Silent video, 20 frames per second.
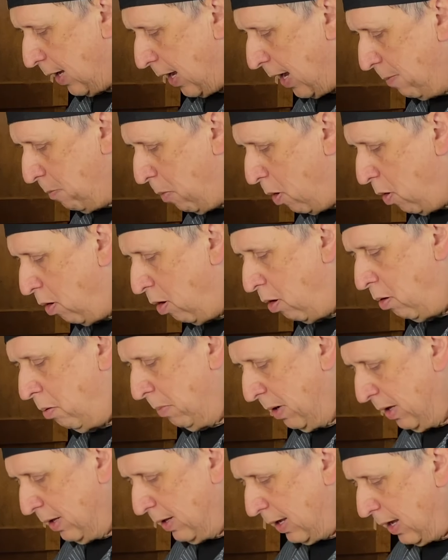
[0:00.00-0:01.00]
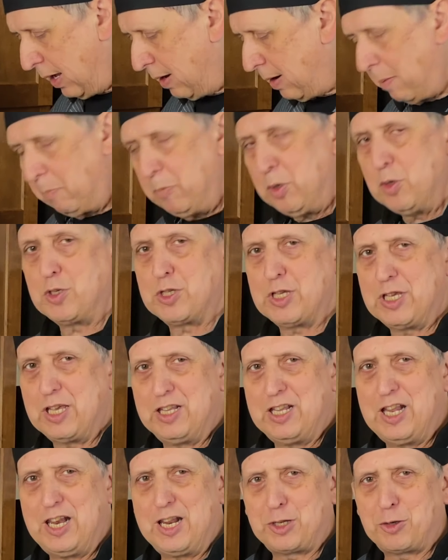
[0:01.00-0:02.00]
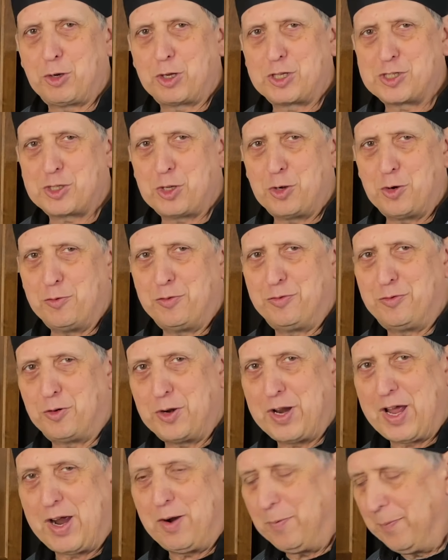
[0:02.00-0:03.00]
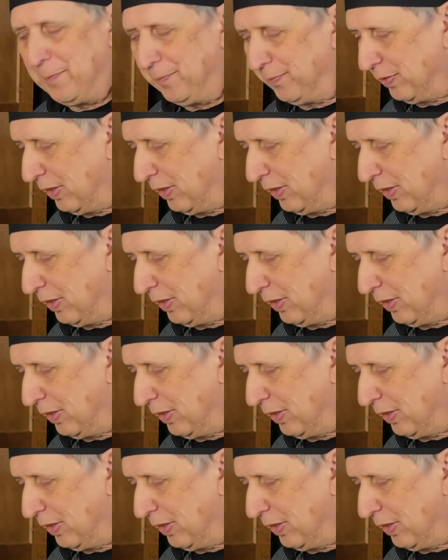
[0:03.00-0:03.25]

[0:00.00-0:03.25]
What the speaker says: I'm home and I'm using an electric stove for now.